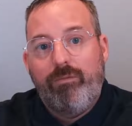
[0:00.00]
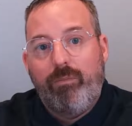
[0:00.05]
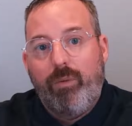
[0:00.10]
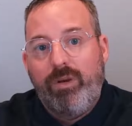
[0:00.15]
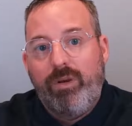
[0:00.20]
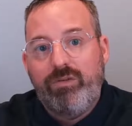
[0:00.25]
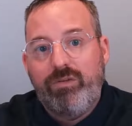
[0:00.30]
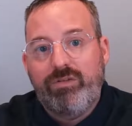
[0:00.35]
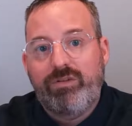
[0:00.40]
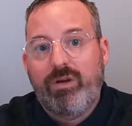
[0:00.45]

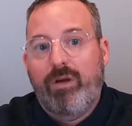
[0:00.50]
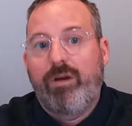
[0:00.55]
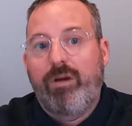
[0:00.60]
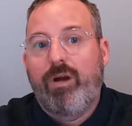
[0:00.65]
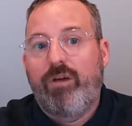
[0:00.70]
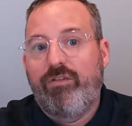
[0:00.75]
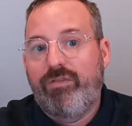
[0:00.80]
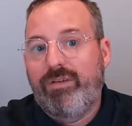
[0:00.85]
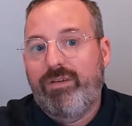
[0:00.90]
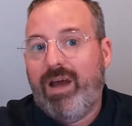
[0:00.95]
When you start
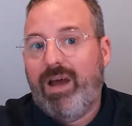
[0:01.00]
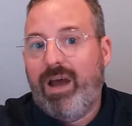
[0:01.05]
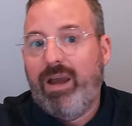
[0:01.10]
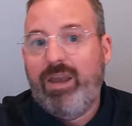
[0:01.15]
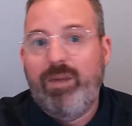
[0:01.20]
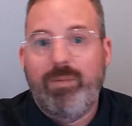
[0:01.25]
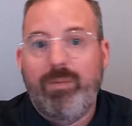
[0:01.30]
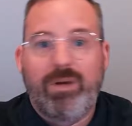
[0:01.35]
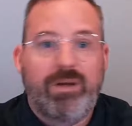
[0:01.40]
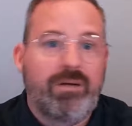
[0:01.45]
off a
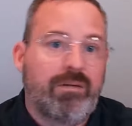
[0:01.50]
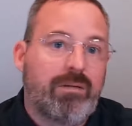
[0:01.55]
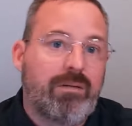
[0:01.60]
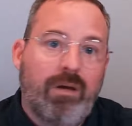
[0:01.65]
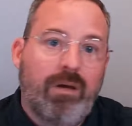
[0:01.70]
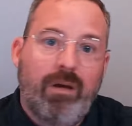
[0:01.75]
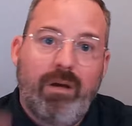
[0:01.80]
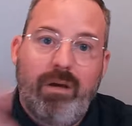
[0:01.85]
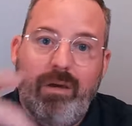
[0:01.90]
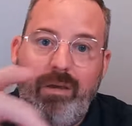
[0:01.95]
document,
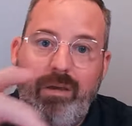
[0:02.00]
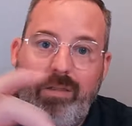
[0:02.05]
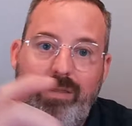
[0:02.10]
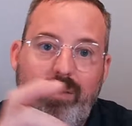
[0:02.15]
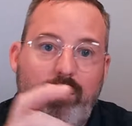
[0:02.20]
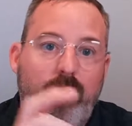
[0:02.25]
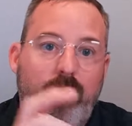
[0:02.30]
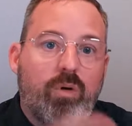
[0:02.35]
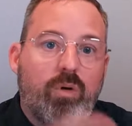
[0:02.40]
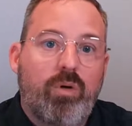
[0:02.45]
the
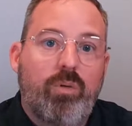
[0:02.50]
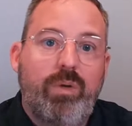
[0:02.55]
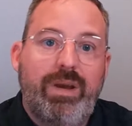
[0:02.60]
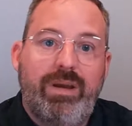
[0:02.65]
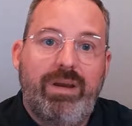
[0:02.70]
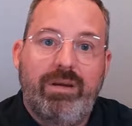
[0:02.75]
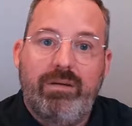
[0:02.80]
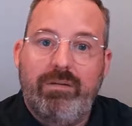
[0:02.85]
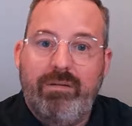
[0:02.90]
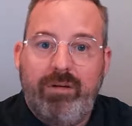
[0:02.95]
more we
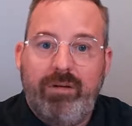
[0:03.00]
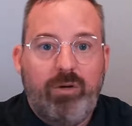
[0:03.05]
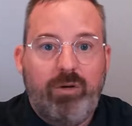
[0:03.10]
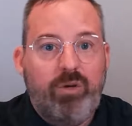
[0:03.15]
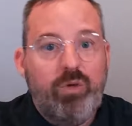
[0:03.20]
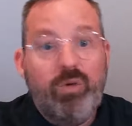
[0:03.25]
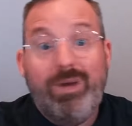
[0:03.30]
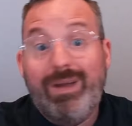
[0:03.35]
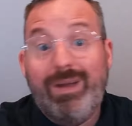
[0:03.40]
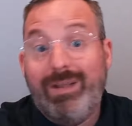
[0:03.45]
can,
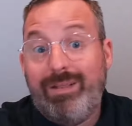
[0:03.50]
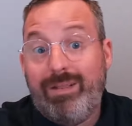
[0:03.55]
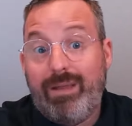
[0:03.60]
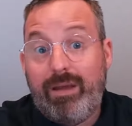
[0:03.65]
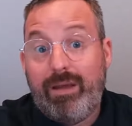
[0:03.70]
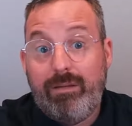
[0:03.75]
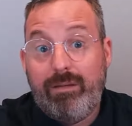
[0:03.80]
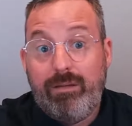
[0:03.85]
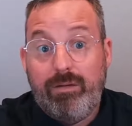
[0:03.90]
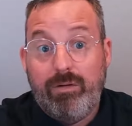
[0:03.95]
you get
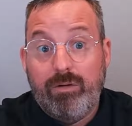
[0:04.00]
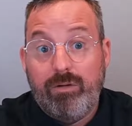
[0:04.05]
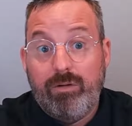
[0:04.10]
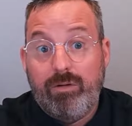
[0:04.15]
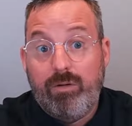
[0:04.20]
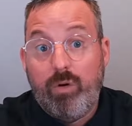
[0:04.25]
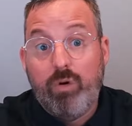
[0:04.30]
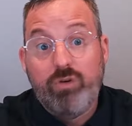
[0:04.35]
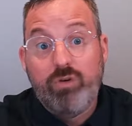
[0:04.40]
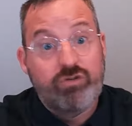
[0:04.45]
that your
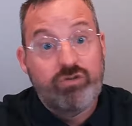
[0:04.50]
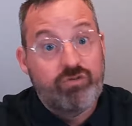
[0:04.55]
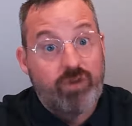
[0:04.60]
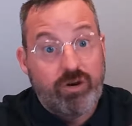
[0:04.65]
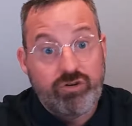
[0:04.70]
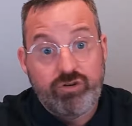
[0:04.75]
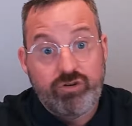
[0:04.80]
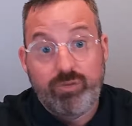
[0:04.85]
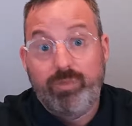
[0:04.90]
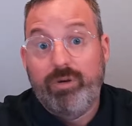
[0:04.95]
course
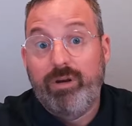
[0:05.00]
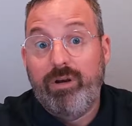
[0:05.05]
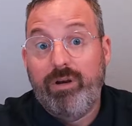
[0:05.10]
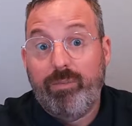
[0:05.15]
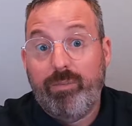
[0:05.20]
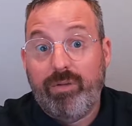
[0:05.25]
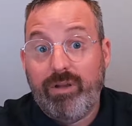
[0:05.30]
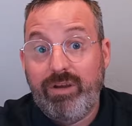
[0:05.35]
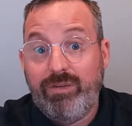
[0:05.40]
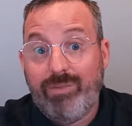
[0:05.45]
structure put into
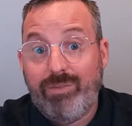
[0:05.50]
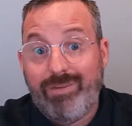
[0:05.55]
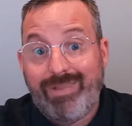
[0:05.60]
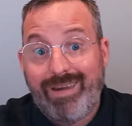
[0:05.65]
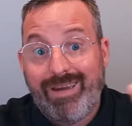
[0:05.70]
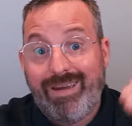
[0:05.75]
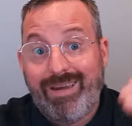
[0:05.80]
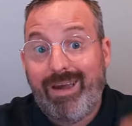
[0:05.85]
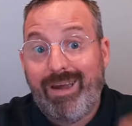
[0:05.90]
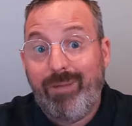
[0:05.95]
place with
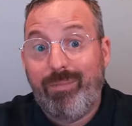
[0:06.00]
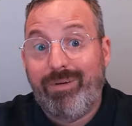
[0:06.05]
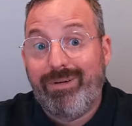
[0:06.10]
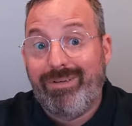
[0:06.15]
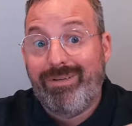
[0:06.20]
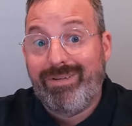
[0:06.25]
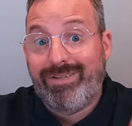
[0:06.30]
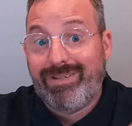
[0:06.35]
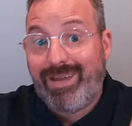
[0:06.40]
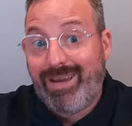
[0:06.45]
that guidebook
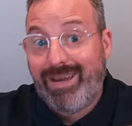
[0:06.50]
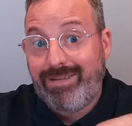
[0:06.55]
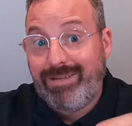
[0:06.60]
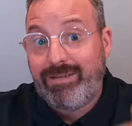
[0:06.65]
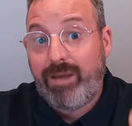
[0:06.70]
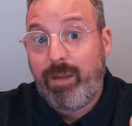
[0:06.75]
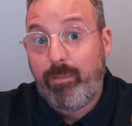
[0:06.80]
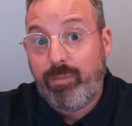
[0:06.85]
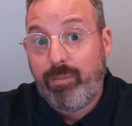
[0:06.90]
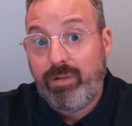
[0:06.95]
design
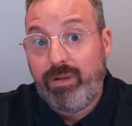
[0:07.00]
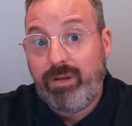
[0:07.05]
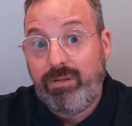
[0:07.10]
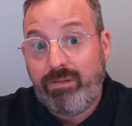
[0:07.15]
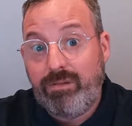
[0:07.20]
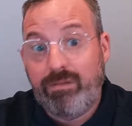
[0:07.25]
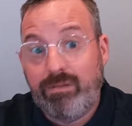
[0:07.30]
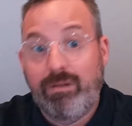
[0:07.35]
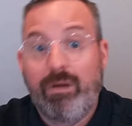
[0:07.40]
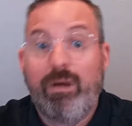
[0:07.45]

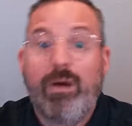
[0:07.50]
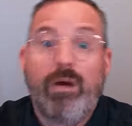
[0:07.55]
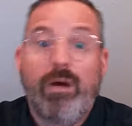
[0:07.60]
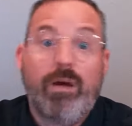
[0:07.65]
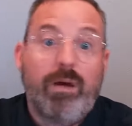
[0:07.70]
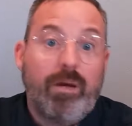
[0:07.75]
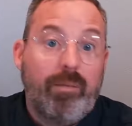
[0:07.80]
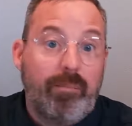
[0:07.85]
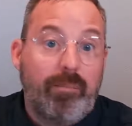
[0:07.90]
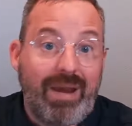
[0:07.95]
template,
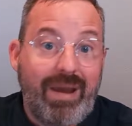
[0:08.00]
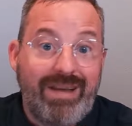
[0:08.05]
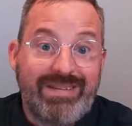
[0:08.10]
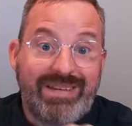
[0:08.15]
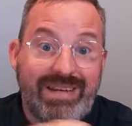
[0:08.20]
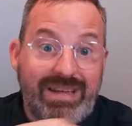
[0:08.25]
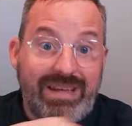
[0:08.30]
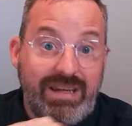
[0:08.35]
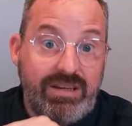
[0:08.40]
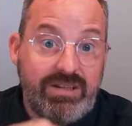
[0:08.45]
makes
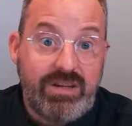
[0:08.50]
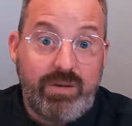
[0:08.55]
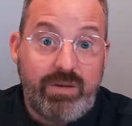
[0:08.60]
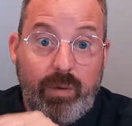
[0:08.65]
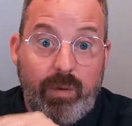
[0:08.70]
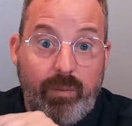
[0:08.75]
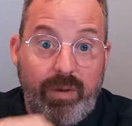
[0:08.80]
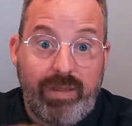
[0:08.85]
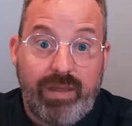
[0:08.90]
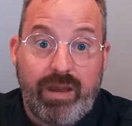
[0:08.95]
it easy
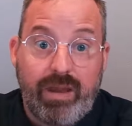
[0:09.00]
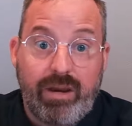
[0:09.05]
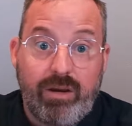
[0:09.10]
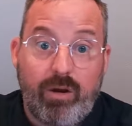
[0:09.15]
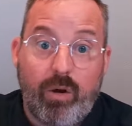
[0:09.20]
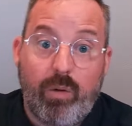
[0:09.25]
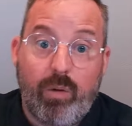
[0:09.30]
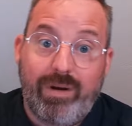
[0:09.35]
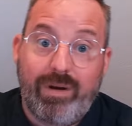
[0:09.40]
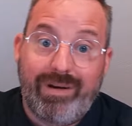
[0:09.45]
when we then
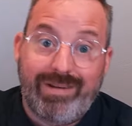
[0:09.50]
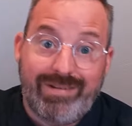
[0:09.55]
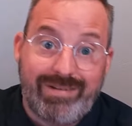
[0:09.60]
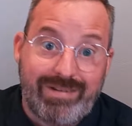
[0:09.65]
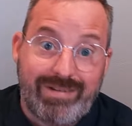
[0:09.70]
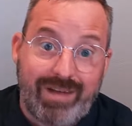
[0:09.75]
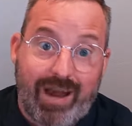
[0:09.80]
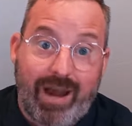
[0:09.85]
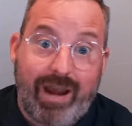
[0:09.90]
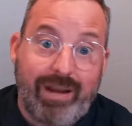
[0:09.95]
go and
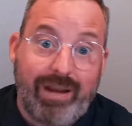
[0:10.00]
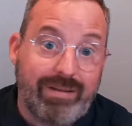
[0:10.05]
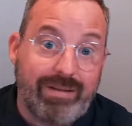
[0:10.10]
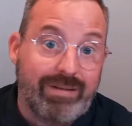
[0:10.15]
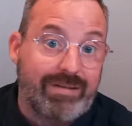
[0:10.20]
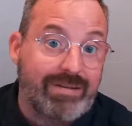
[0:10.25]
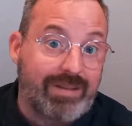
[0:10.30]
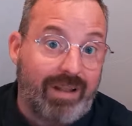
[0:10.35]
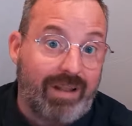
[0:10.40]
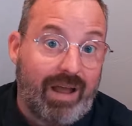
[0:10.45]
assign the
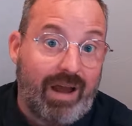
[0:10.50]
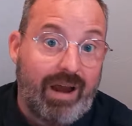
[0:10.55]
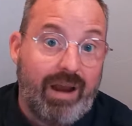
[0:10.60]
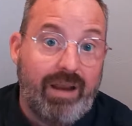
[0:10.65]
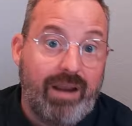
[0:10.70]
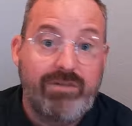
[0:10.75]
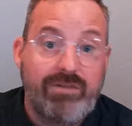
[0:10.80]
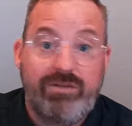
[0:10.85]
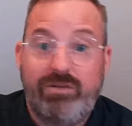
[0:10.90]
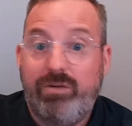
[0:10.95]

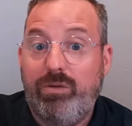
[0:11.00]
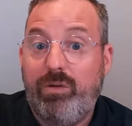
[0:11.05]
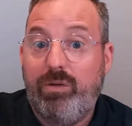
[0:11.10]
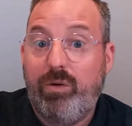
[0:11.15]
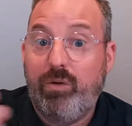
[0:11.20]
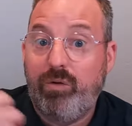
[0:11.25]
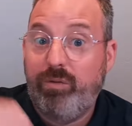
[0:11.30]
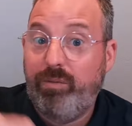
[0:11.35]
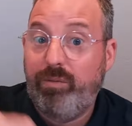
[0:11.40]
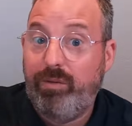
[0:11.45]
slides to
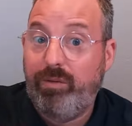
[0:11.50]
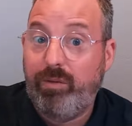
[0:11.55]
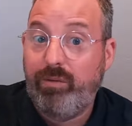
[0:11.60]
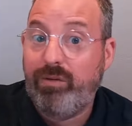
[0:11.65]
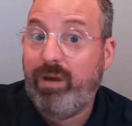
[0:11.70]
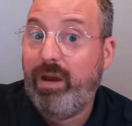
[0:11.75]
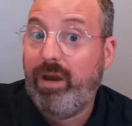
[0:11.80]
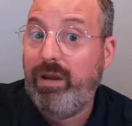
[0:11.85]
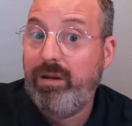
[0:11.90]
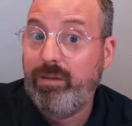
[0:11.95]
those
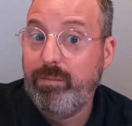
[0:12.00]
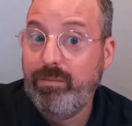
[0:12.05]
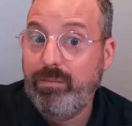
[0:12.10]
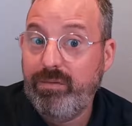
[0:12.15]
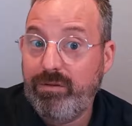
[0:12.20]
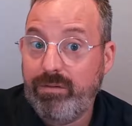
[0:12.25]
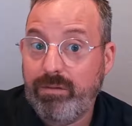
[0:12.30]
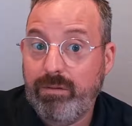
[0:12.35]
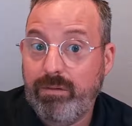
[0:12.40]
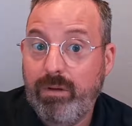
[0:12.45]
items.